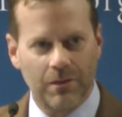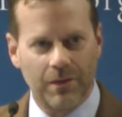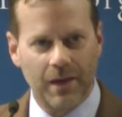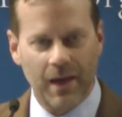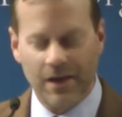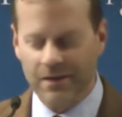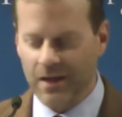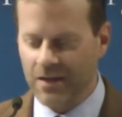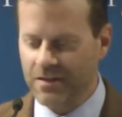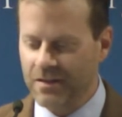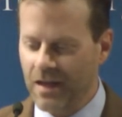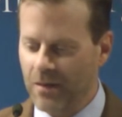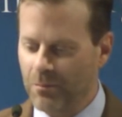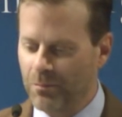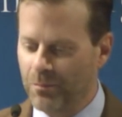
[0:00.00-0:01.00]
the
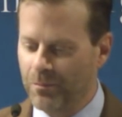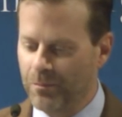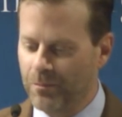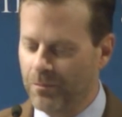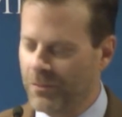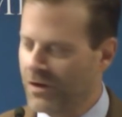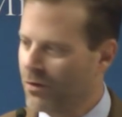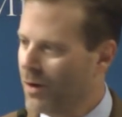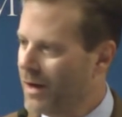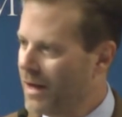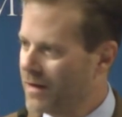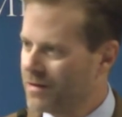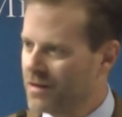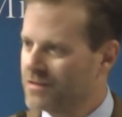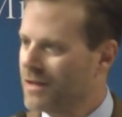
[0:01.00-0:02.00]
anti-state, the
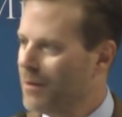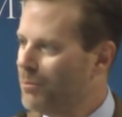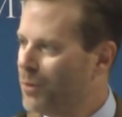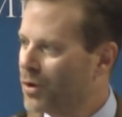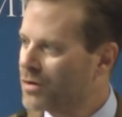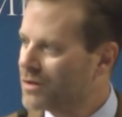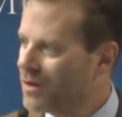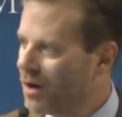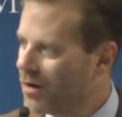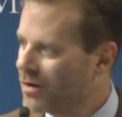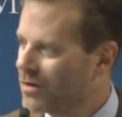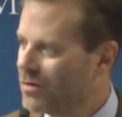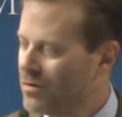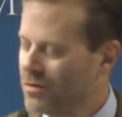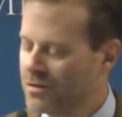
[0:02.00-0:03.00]
great anti-state books and
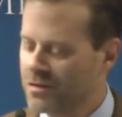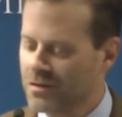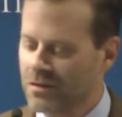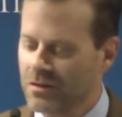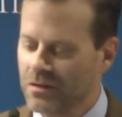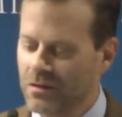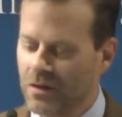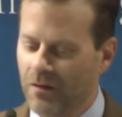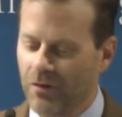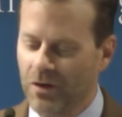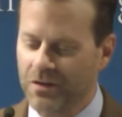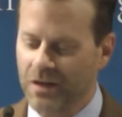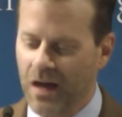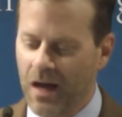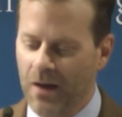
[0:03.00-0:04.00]
articles of
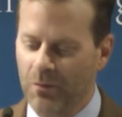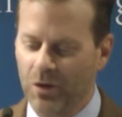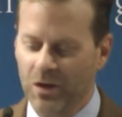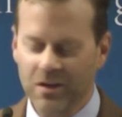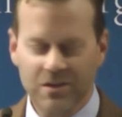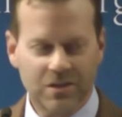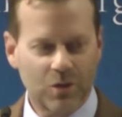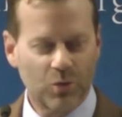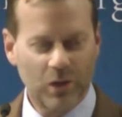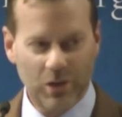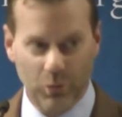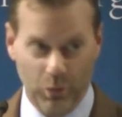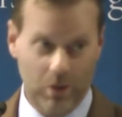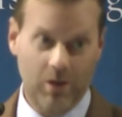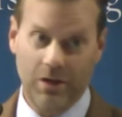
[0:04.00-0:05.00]
our time. We can still
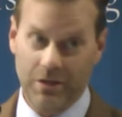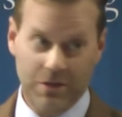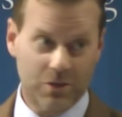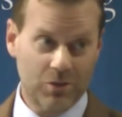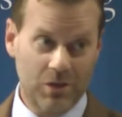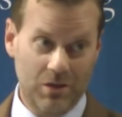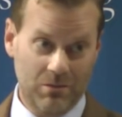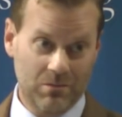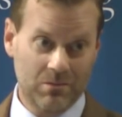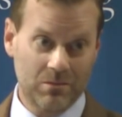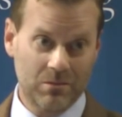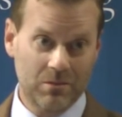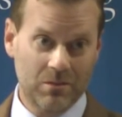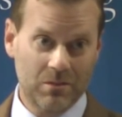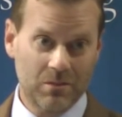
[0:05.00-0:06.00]
read real history.
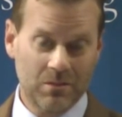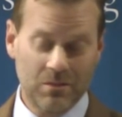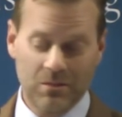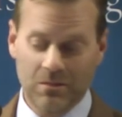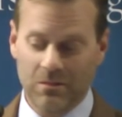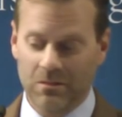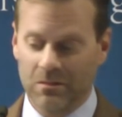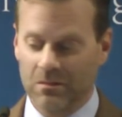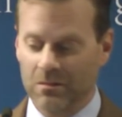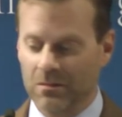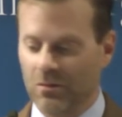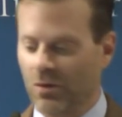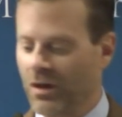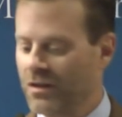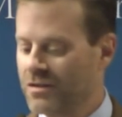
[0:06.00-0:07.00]

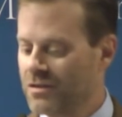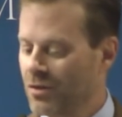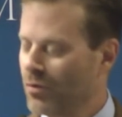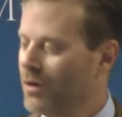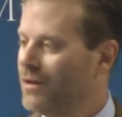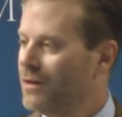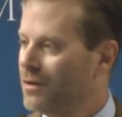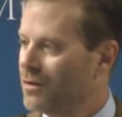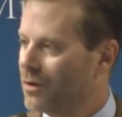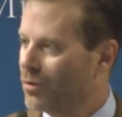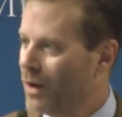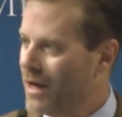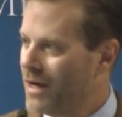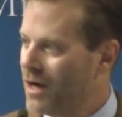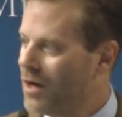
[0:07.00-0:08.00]
We can still read the, the
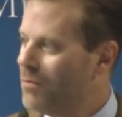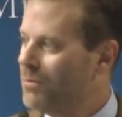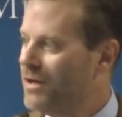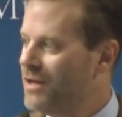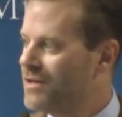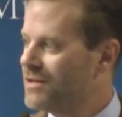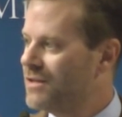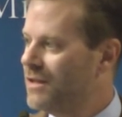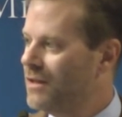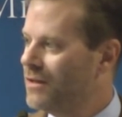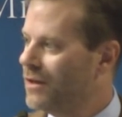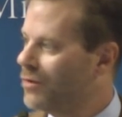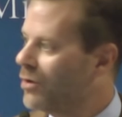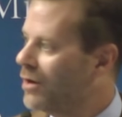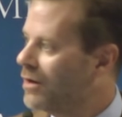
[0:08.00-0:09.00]
great un-PC
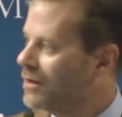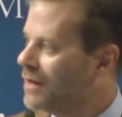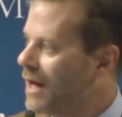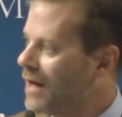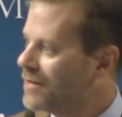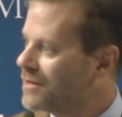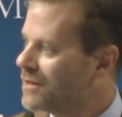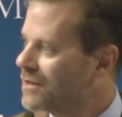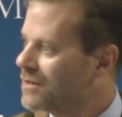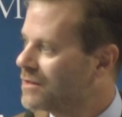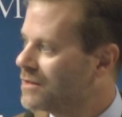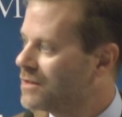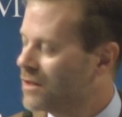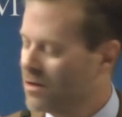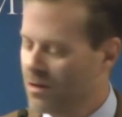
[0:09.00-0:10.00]
literary classics
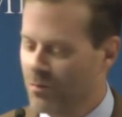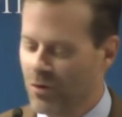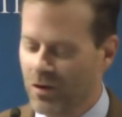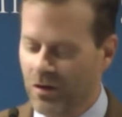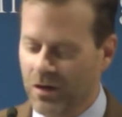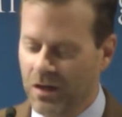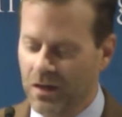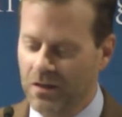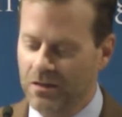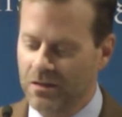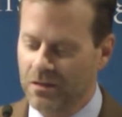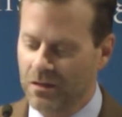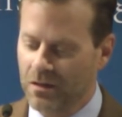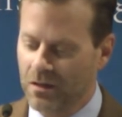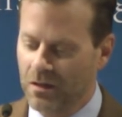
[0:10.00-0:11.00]
and share them with our
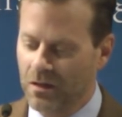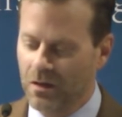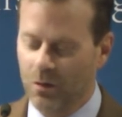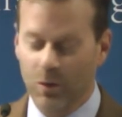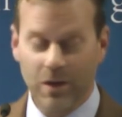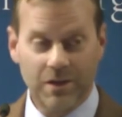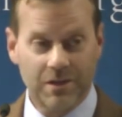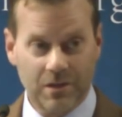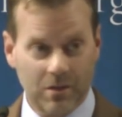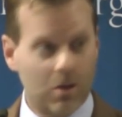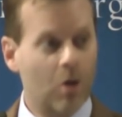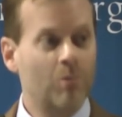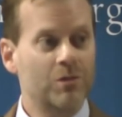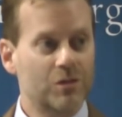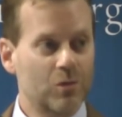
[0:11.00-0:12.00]
kids. We can still
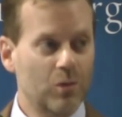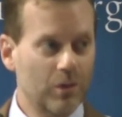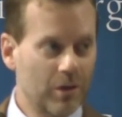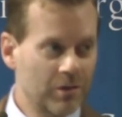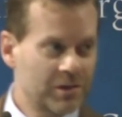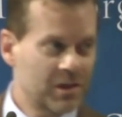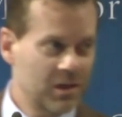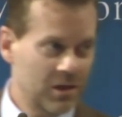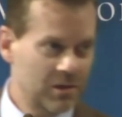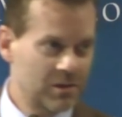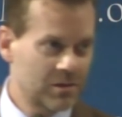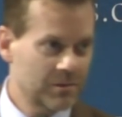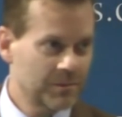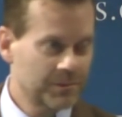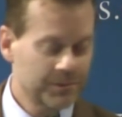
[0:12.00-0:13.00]
homeschool those
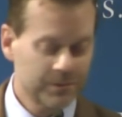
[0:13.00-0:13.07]
kids.